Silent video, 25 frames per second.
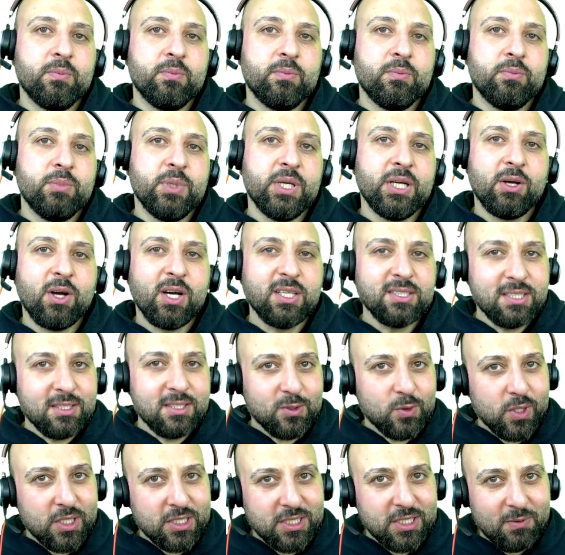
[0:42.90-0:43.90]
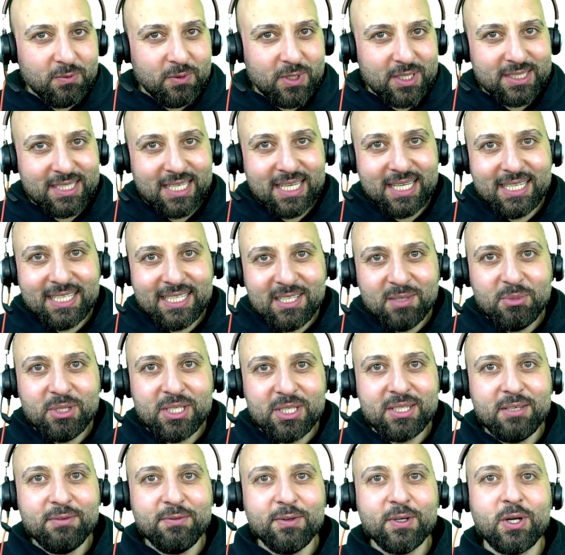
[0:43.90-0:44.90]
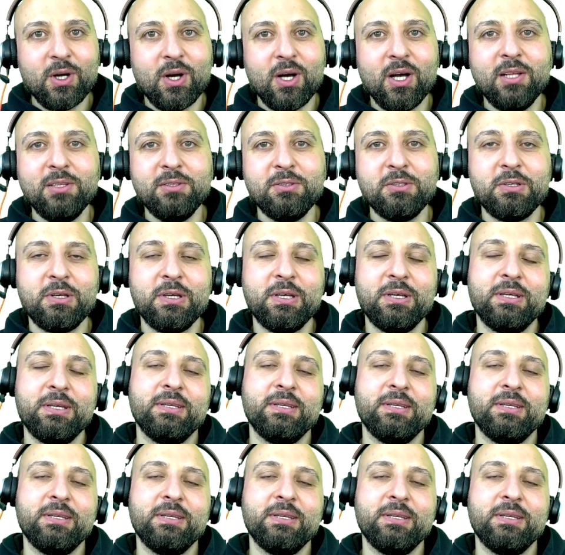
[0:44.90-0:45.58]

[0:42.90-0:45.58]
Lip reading: Because this question was a little bit difficult,